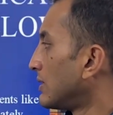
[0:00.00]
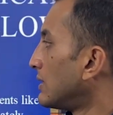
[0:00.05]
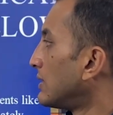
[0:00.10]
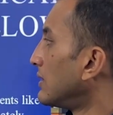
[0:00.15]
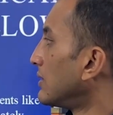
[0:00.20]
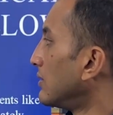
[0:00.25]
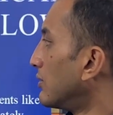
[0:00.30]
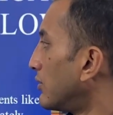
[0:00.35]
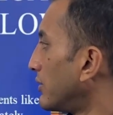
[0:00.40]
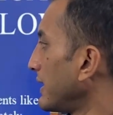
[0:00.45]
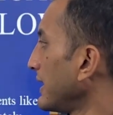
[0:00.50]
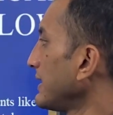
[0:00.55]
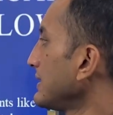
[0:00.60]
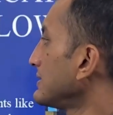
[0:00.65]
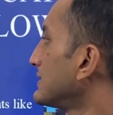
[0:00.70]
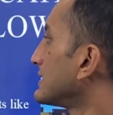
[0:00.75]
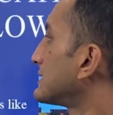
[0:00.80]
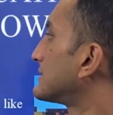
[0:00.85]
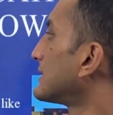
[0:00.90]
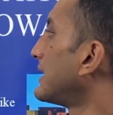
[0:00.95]

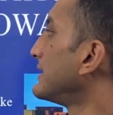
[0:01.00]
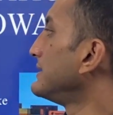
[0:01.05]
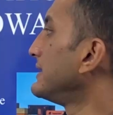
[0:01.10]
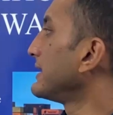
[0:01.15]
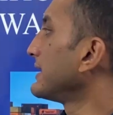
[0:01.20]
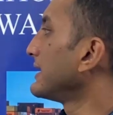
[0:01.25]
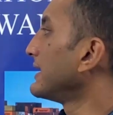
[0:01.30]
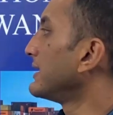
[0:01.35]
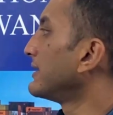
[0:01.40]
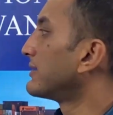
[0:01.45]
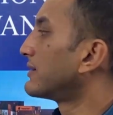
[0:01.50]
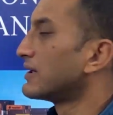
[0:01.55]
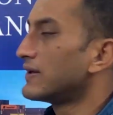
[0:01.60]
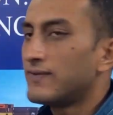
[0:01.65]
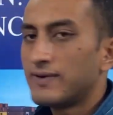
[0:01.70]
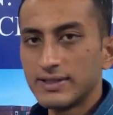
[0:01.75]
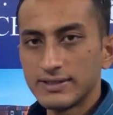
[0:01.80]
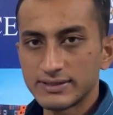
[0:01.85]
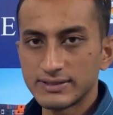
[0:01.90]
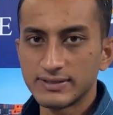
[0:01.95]
Loading, discharging in
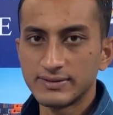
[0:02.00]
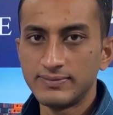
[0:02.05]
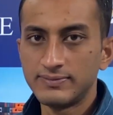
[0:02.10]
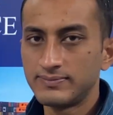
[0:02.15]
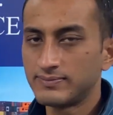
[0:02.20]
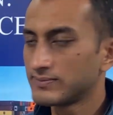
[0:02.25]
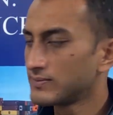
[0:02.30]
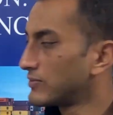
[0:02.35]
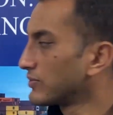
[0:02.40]
rivers.